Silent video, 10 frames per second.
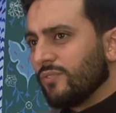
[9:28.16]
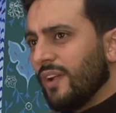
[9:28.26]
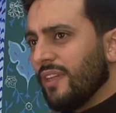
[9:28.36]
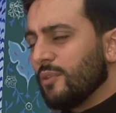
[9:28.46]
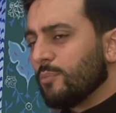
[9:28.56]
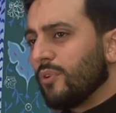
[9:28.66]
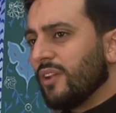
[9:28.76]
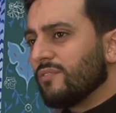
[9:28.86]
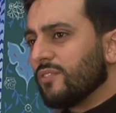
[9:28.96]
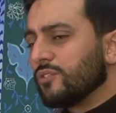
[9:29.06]
You'll find the
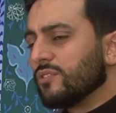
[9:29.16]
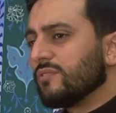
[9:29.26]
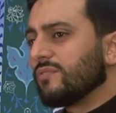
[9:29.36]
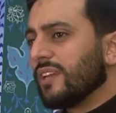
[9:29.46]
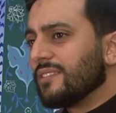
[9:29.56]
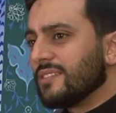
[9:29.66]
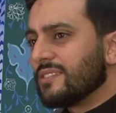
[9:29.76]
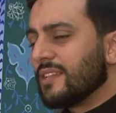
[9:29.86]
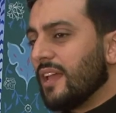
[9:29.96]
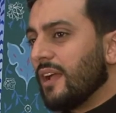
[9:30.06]
bravery to defend
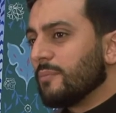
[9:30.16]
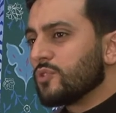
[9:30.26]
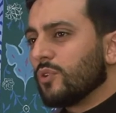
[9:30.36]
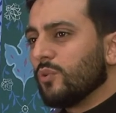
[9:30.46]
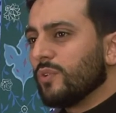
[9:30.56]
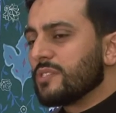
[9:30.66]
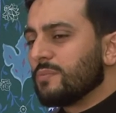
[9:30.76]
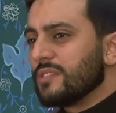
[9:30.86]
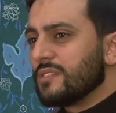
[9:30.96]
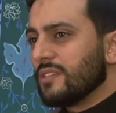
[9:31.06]
Islam has always
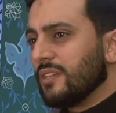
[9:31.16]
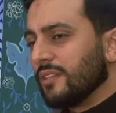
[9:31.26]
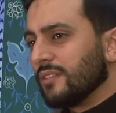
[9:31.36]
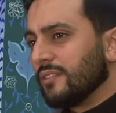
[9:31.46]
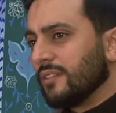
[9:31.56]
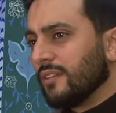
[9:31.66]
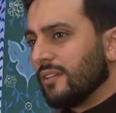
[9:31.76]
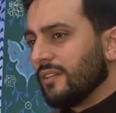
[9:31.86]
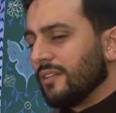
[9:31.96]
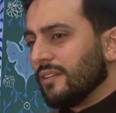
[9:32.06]
been seen
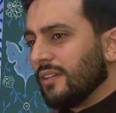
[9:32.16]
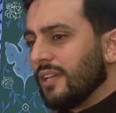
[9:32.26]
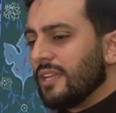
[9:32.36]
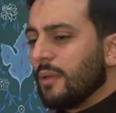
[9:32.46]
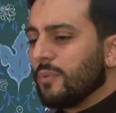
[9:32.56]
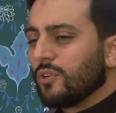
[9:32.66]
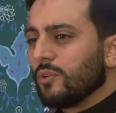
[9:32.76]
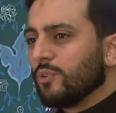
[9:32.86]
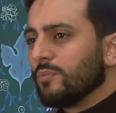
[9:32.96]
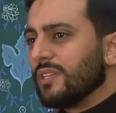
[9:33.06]
in Amir
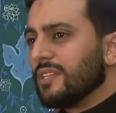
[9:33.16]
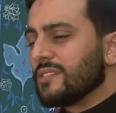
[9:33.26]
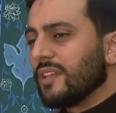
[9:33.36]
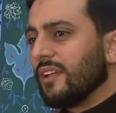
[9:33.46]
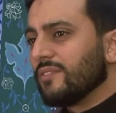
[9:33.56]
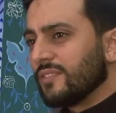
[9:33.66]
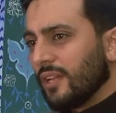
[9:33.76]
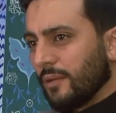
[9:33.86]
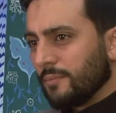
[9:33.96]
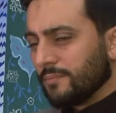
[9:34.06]
al-Mu'mineen's
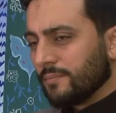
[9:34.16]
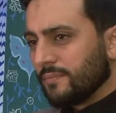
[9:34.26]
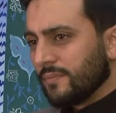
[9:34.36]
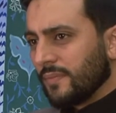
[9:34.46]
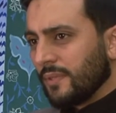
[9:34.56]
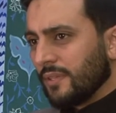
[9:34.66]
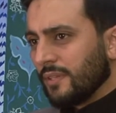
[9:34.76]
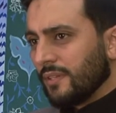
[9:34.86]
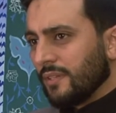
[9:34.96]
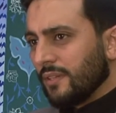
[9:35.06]
lifetime.
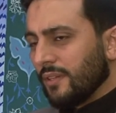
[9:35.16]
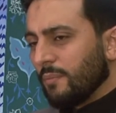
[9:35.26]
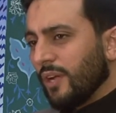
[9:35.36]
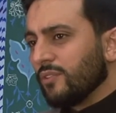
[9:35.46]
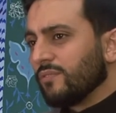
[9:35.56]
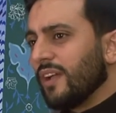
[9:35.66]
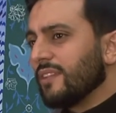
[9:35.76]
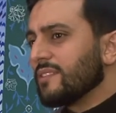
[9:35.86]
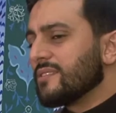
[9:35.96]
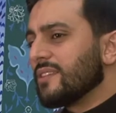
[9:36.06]
But you'll
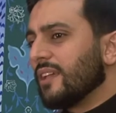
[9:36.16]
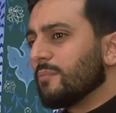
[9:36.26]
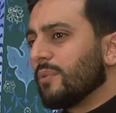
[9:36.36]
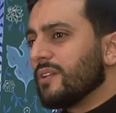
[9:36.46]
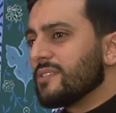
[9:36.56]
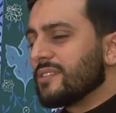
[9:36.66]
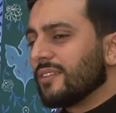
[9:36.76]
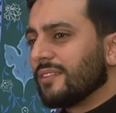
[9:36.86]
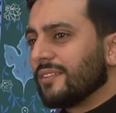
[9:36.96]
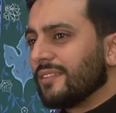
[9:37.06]
find the same
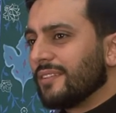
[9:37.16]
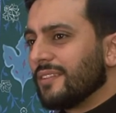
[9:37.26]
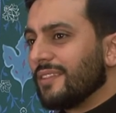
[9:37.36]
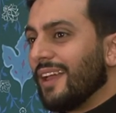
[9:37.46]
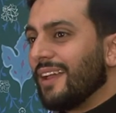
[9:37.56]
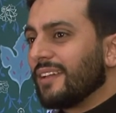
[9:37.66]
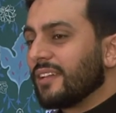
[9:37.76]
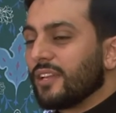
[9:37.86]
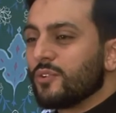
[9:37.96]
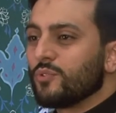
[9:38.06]
person
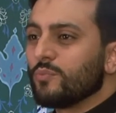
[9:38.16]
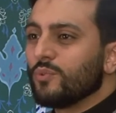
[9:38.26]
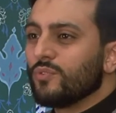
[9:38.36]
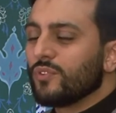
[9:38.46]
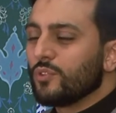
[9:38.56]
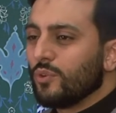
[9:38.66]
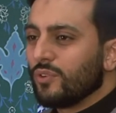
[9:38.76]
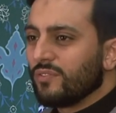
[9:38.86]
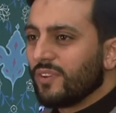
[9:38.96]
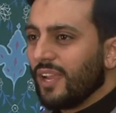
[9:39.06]
that can remove the
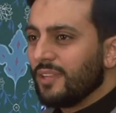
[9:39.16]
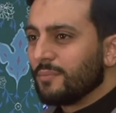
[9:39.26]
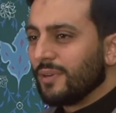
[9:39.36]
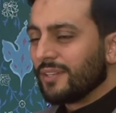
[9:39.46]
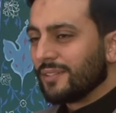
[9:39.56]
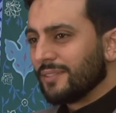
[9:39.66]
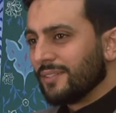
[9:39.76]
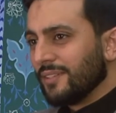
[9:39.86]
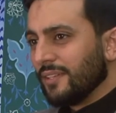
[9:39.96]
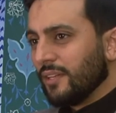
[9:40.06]
door of Khaybar
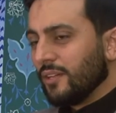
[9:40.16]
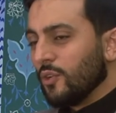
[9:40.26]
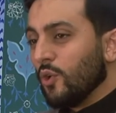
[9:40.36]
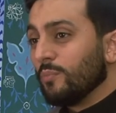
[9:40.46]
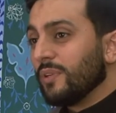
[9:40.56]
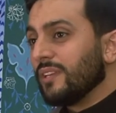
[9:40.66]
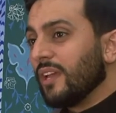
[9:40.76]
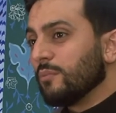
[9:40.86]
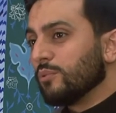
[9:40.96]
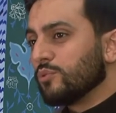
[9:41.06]
not being
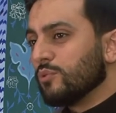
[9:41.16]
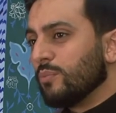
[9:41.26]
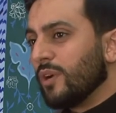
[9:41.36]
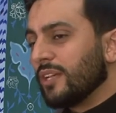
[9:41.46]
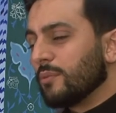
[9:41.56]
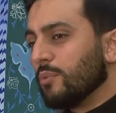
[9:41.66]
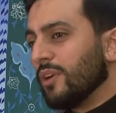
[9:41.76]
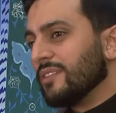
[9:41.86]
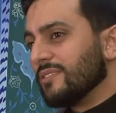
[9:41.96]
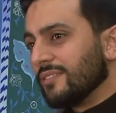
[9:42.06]
able to break
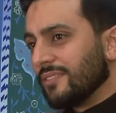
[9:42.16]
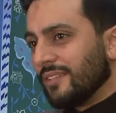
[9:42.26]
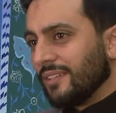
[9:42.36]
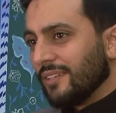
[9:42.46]
bread